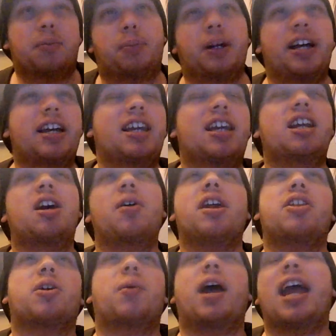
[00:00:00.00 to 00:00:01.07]
But,
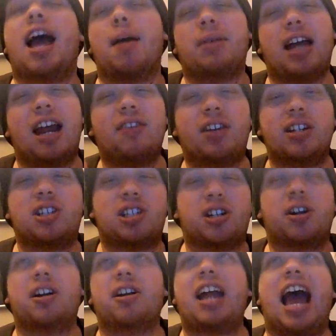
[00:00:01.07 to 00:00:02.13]
either way, I'm kind of
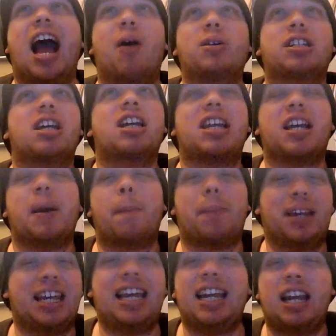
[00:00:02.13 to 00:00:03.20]
concerned how it's going to
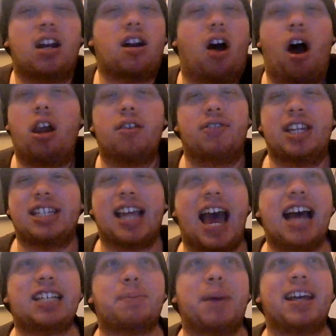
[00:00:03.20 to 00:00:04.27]
compete in all of these
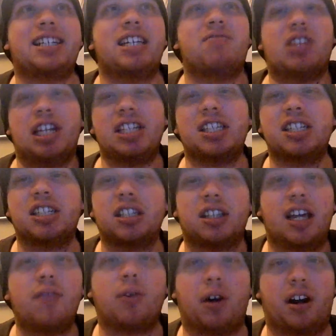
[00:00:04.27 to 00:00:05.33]
aspects if it doesn't
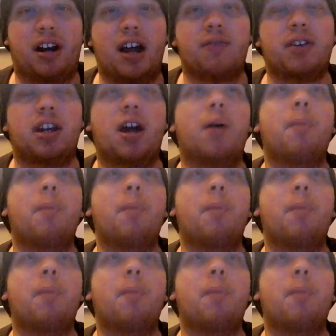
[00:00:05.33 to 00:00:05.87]
deliver enough,